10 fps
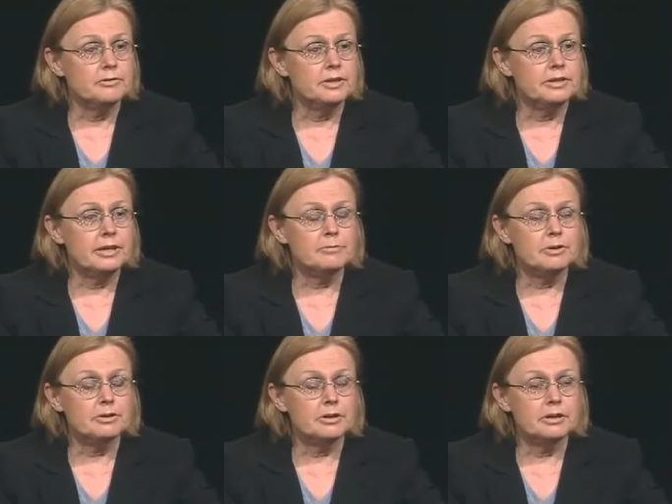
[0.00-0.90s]
that they
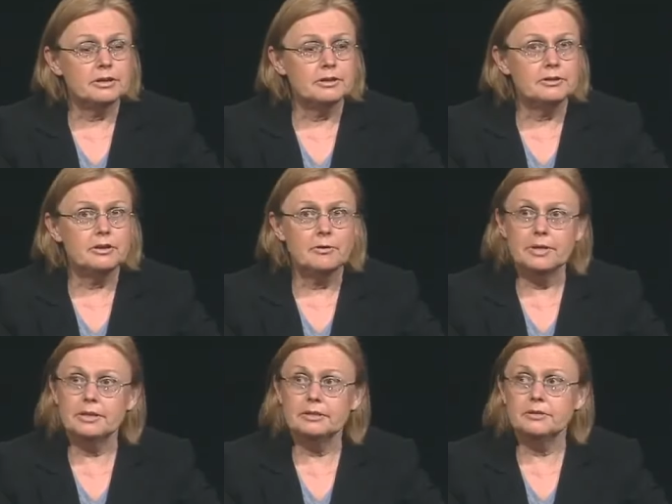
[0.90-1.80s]
were
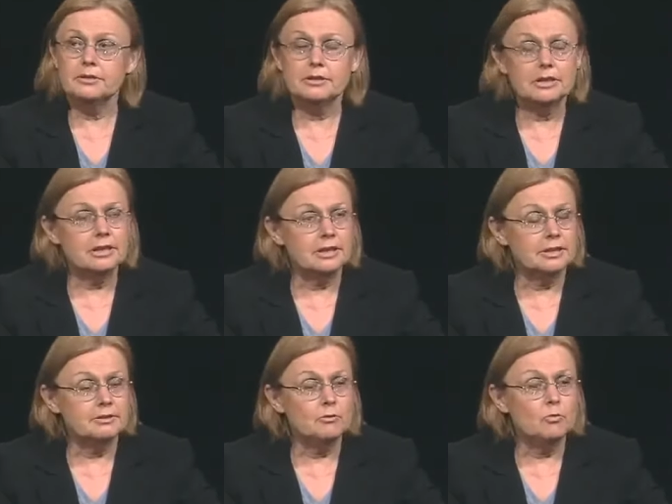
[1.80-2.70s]
going uh,